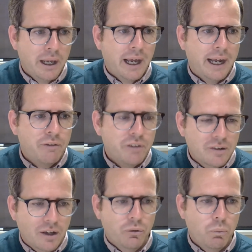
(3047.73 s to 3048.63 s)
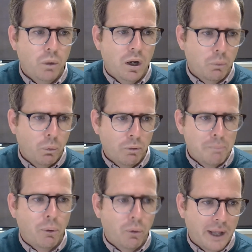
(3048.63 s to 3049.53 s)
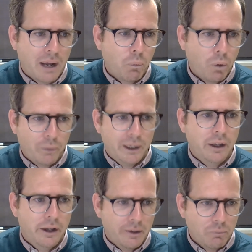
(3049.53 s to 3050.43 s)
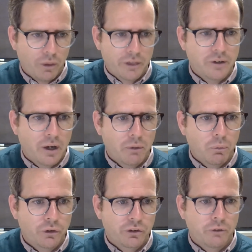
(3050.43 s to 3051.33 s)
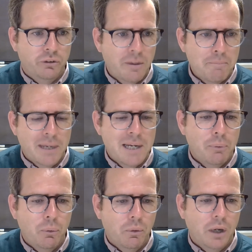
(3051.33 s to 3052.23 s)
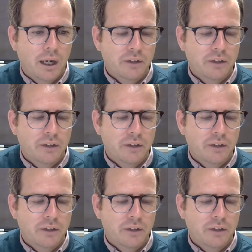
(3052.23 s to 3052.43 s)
And mm-hmm. if it doesn't work, we'll report out what we learned and what the data was. So some people, right.